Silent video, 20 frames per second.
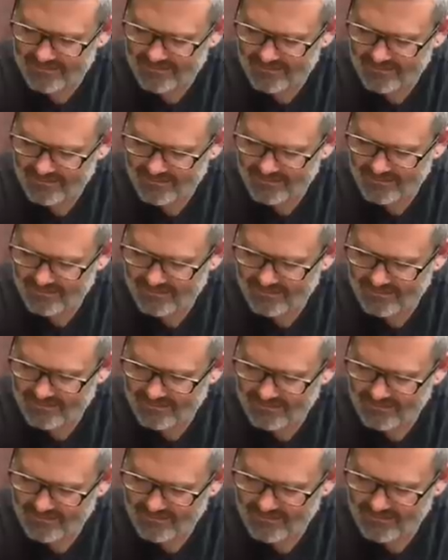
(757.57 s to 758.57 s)

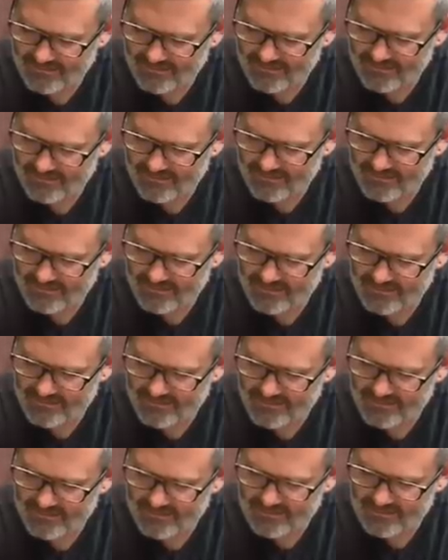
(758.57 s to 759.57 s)

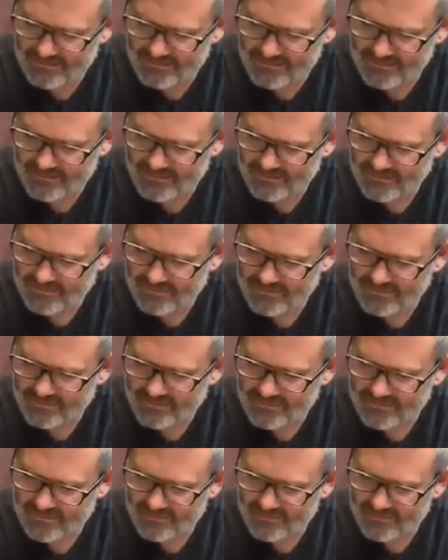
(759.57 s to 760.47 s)
Nothing is said.